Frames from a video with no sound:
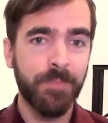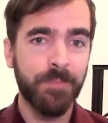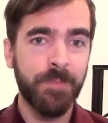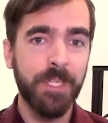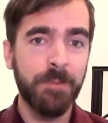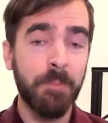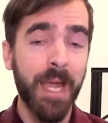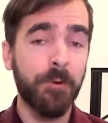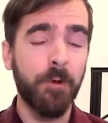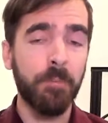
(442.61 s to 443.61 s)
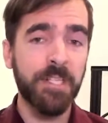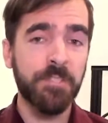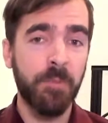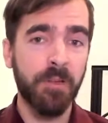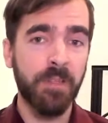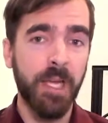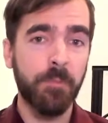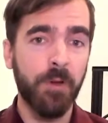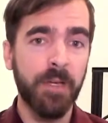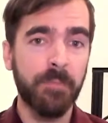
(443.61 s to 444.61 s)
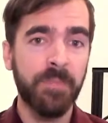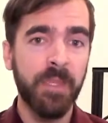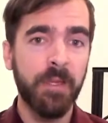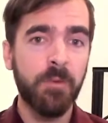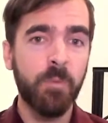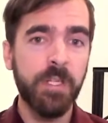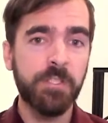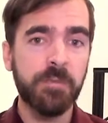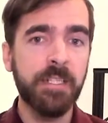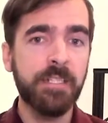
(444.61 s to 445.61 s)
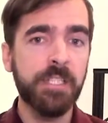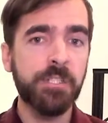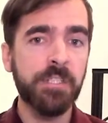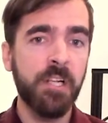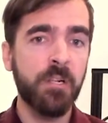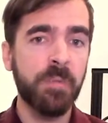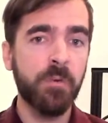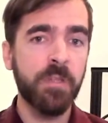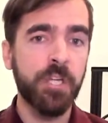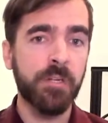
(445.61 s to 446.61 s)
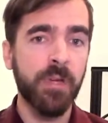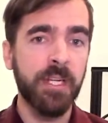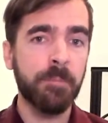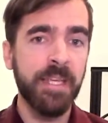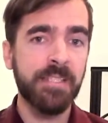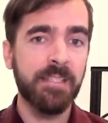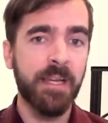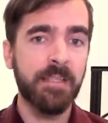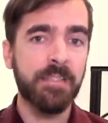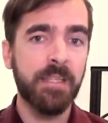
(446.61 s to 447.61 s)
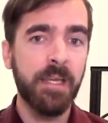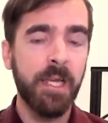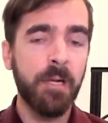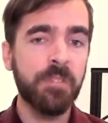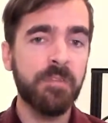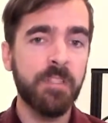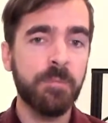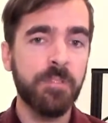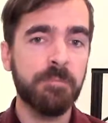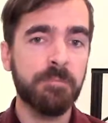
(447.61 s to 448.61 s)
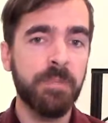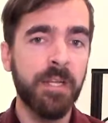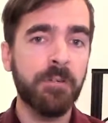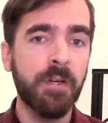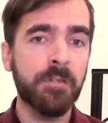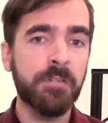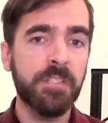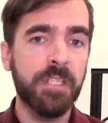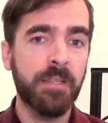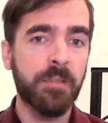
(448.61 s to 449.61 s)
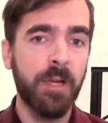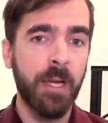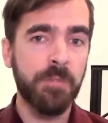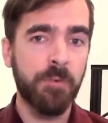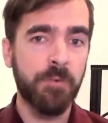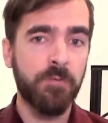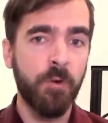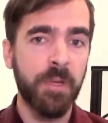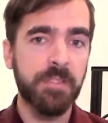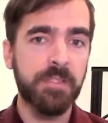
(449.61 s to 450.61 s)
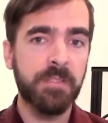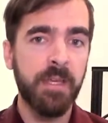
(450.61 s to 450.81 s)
the macro benchmark library, which, in addition to helping with generating baselines, help developers better understand their app's performance